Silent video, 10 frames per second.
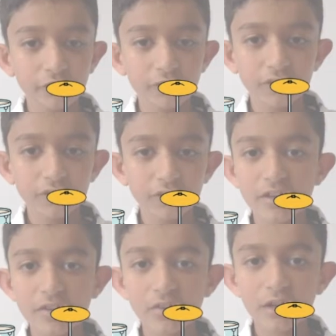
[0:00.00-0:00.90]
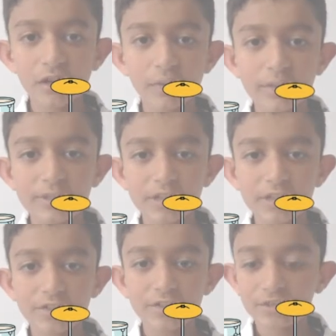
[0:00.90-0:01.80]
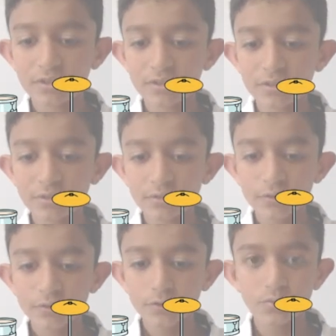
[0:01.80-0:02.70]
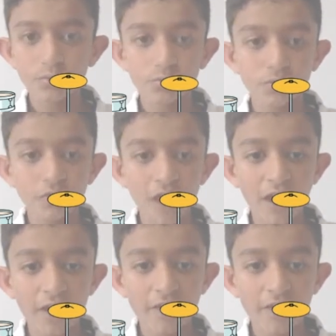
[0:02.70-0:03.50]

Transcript: video, I'll be changing this to 5.